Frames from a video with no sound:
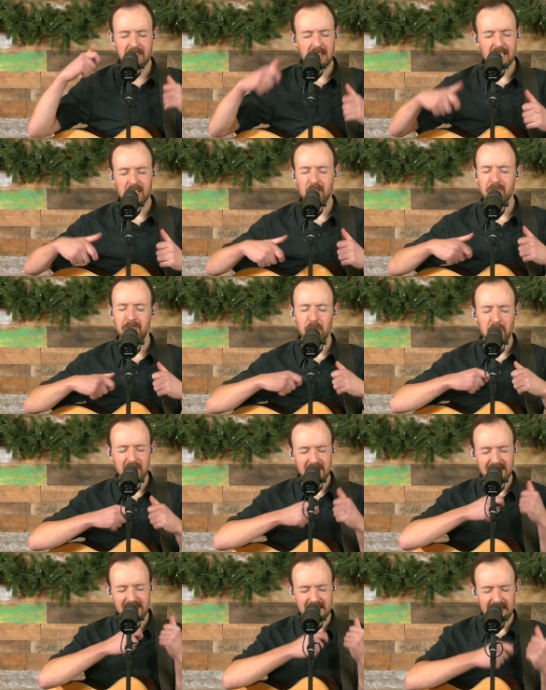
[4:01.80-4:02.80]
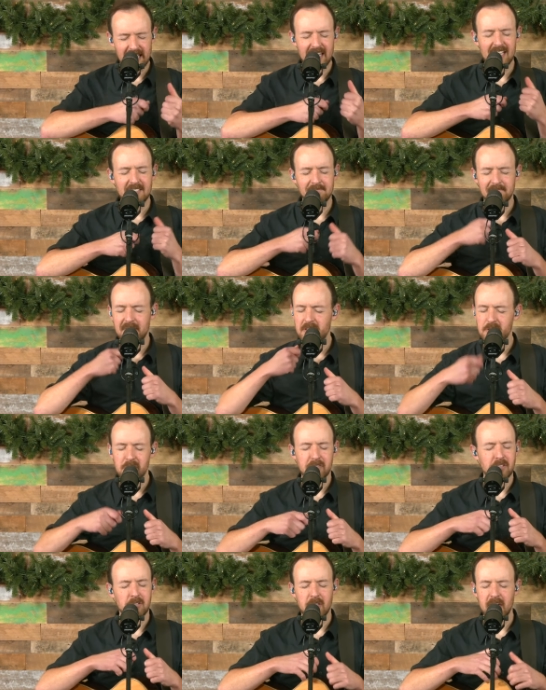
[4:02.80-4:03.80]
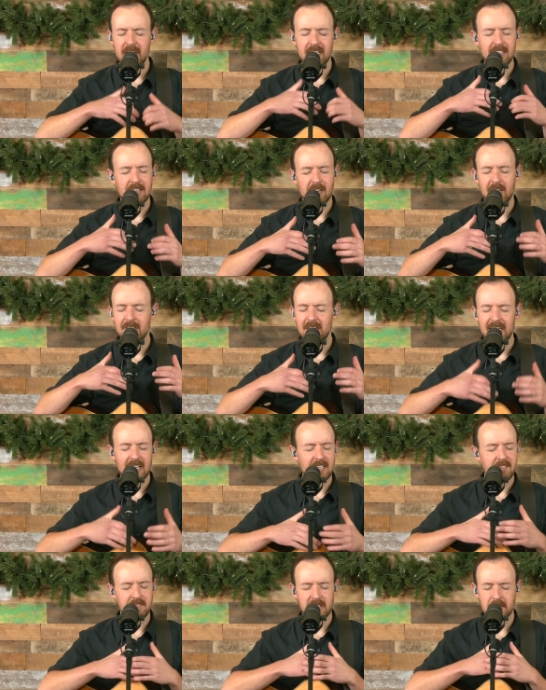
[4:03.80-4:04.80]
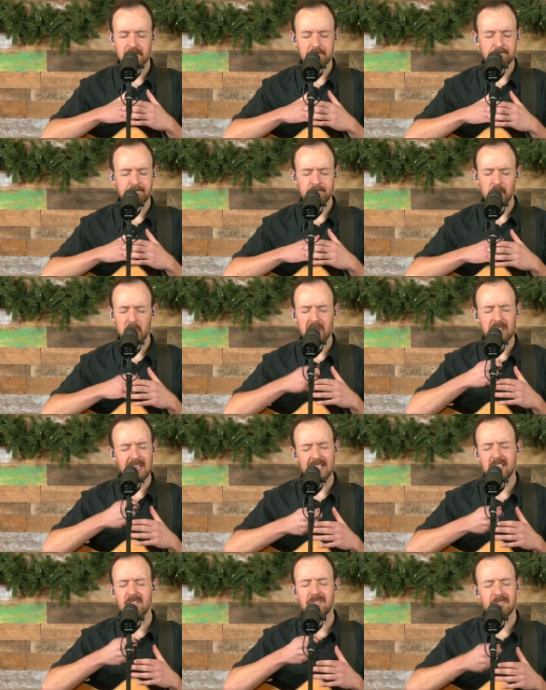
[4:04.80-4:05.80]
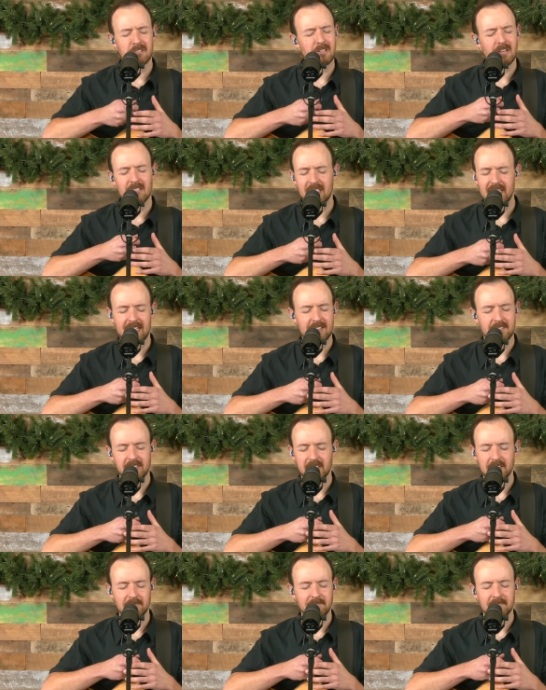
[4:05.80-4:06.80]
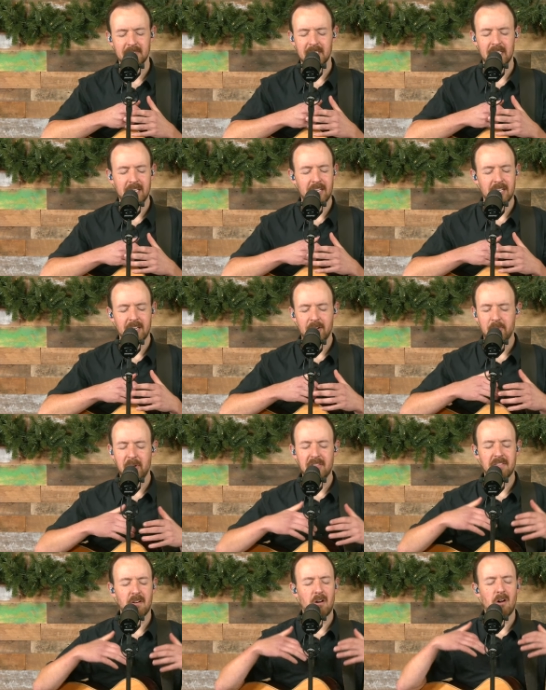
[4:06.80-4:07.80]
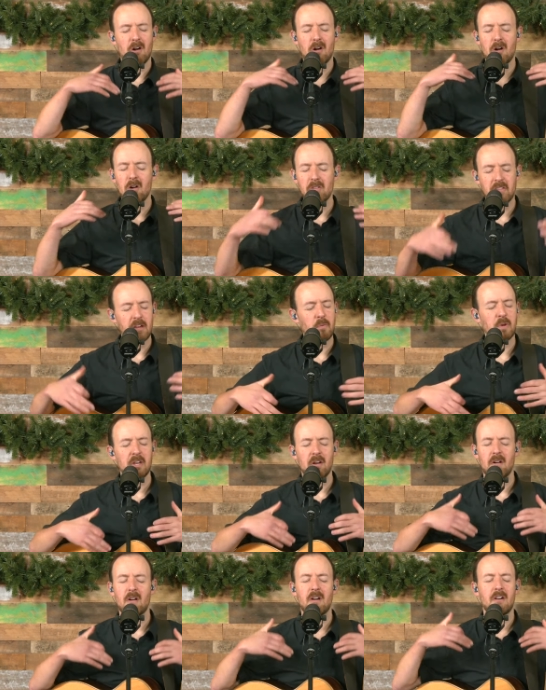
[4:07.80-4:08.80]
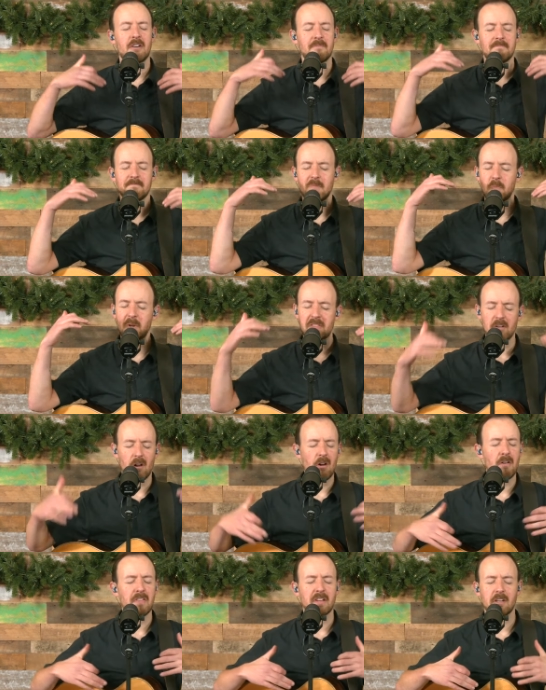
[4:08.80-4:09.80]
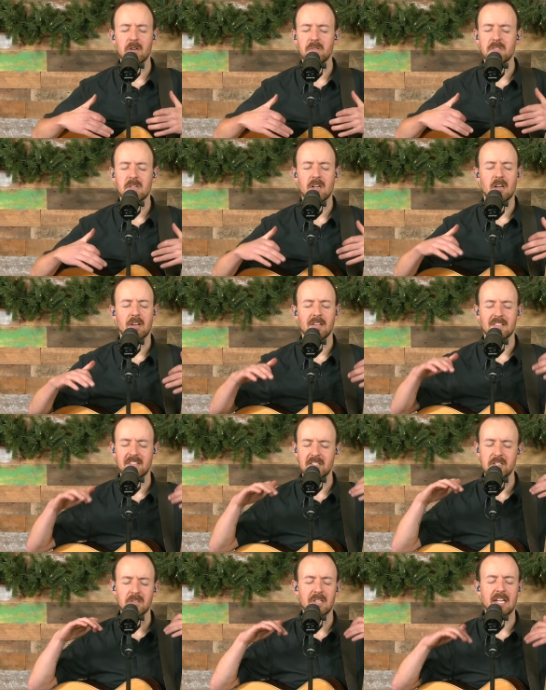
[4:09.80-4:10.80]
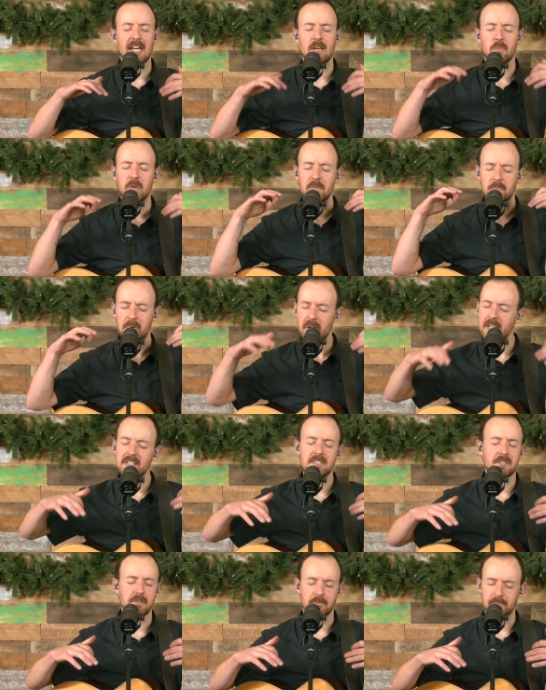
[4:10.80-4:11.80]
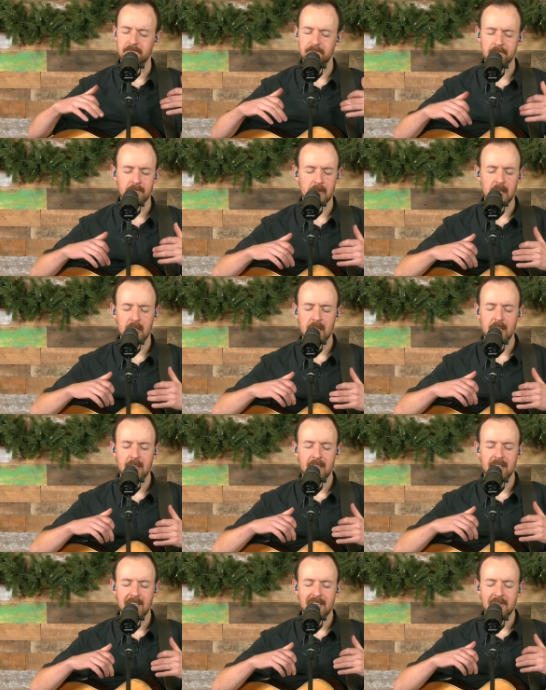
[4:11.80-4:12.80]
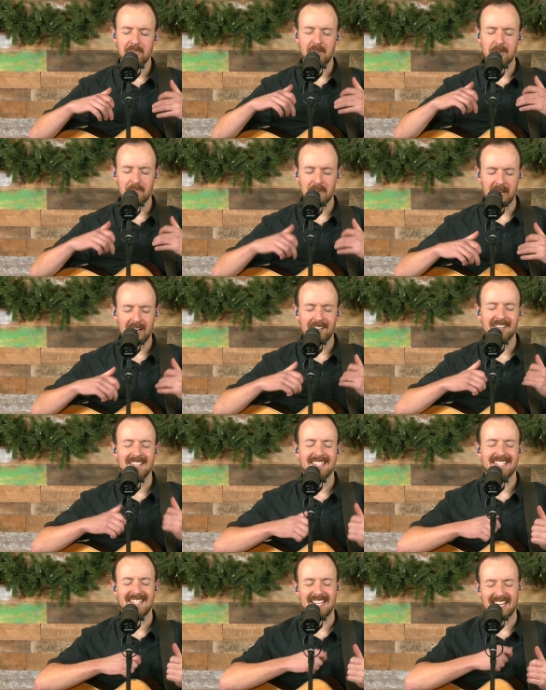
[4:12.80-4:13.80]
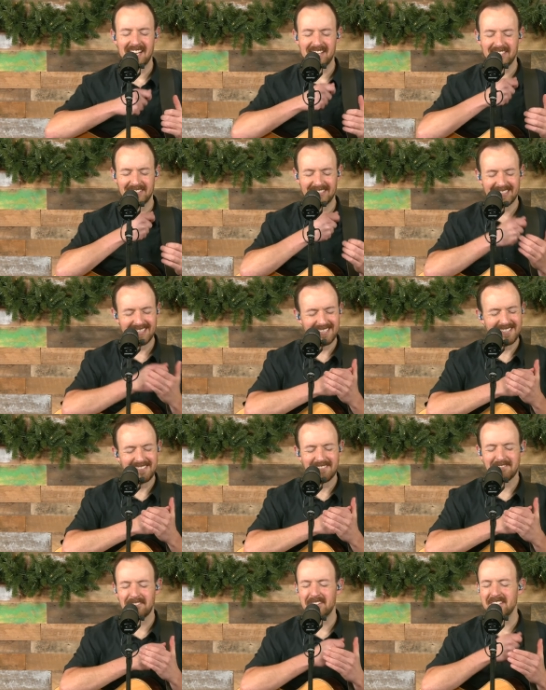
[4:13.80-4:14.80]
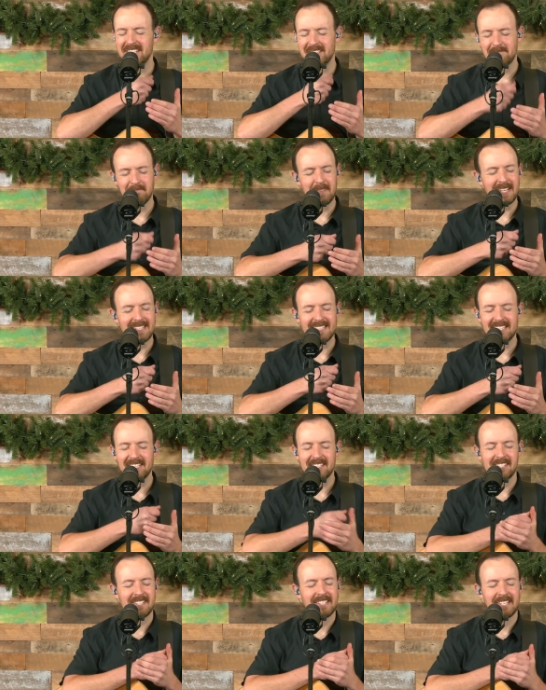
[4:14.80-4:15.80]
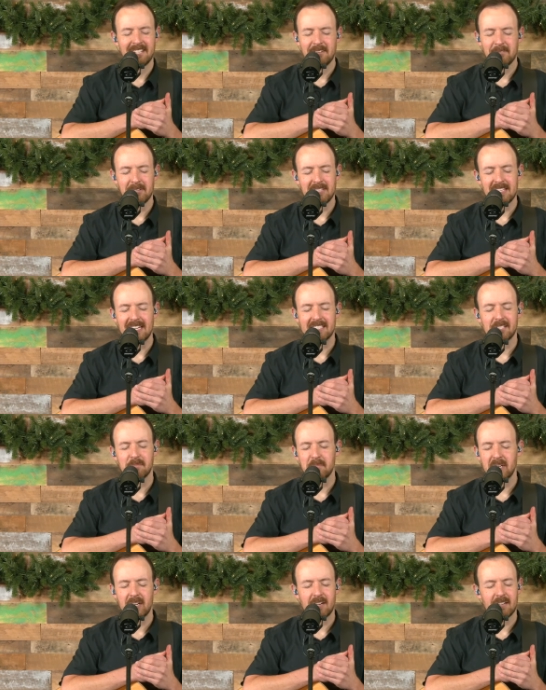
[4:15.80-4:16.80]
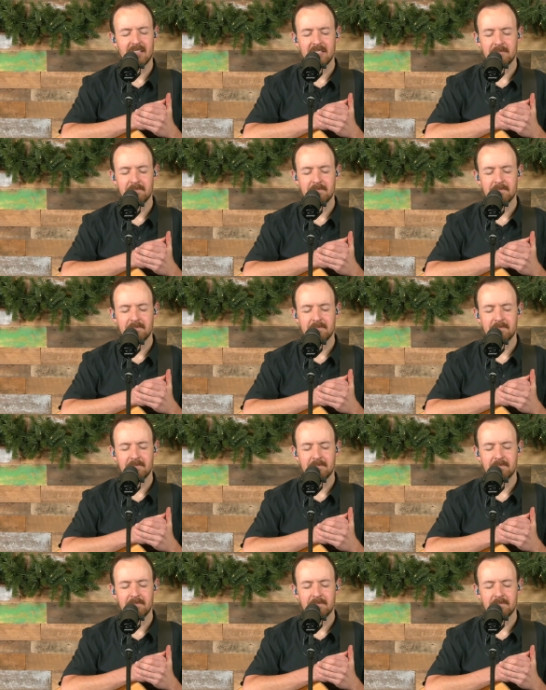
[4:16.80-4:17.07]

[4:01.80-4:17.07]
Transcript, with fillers: thank you for this day that you have created in our lives. We thank you for our lives. With all that we are, with all that goes on, still, God, we praise you. Prepare us now for this message with Dr. Baird.